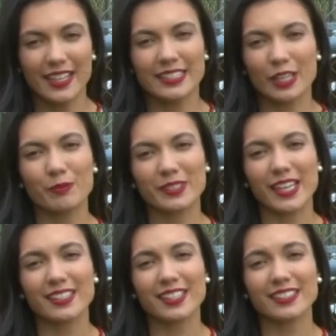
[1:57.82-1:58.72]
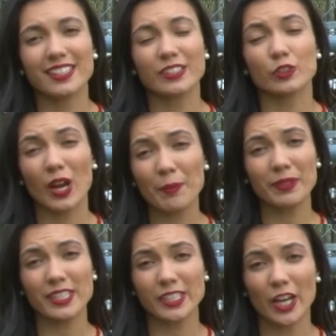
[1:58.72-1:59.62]
Tim says that since
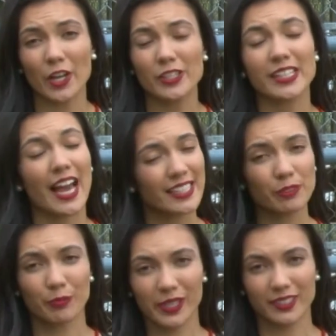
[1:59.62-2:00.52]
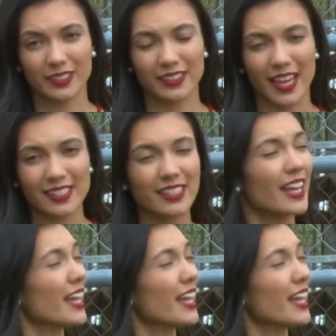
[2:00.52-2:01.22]
trapping these coyotes hasn't been a success,